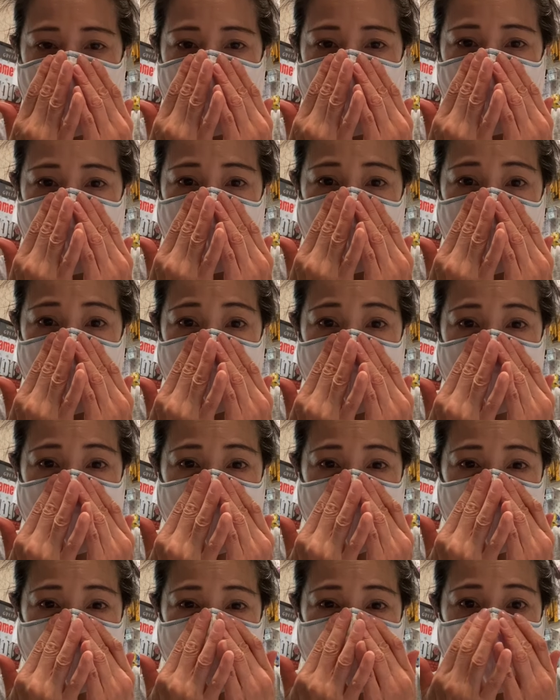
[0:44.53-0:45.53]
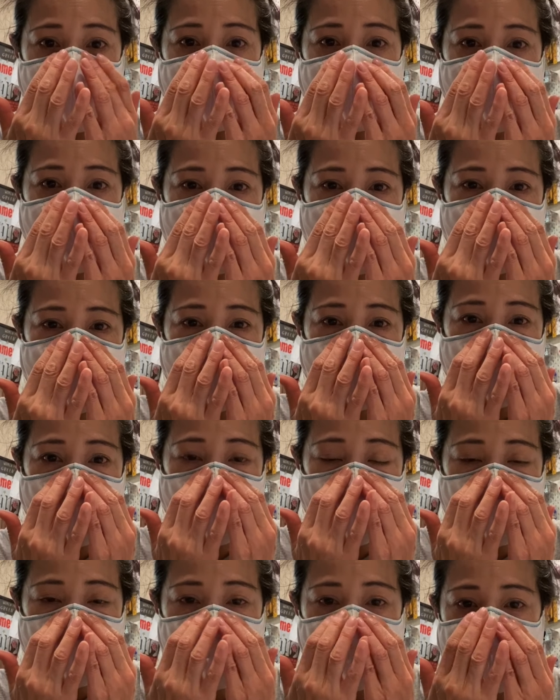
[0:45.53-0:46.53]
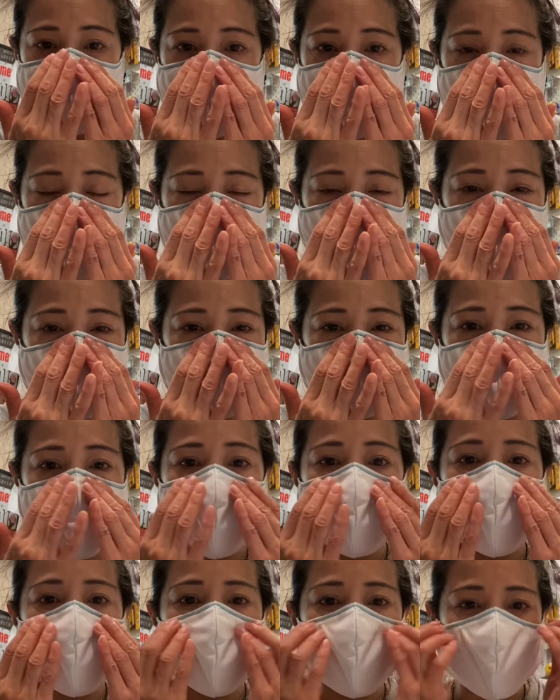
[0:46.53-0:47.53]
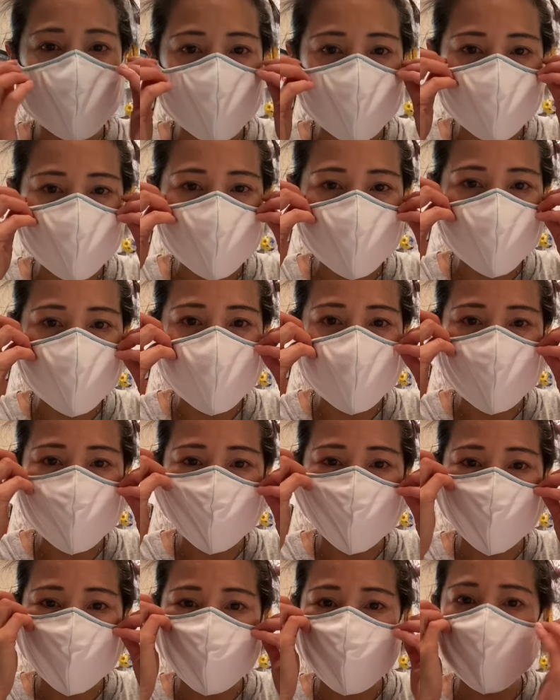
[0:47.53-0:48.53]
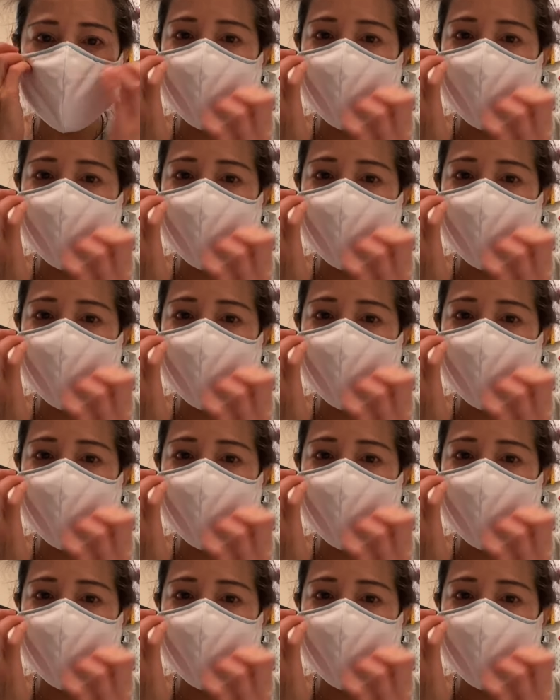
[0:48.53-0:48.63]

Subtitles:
Gently press around the nose strip